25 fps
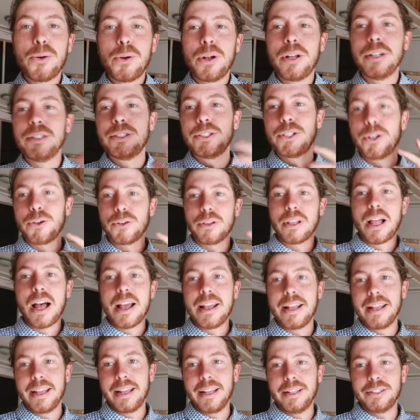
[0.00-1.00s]
Consider
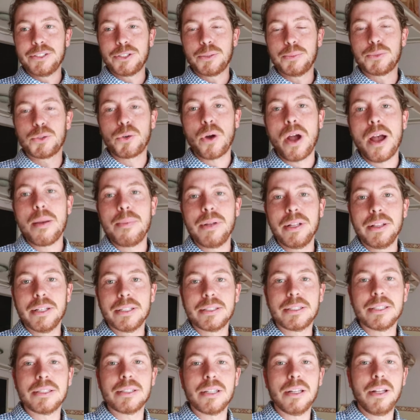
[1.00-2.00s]
like and subscribing.
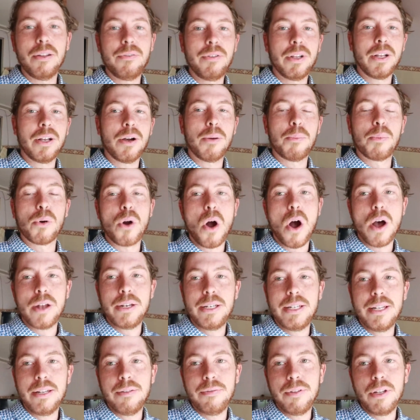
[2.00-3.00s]
This is Living Abroad
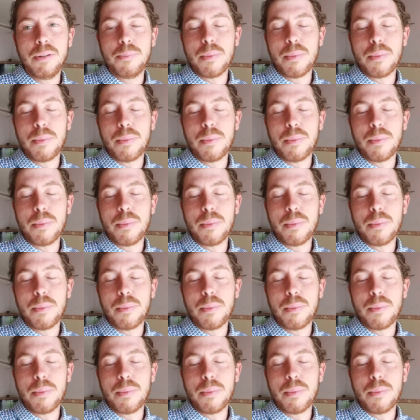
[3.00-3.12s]
TV.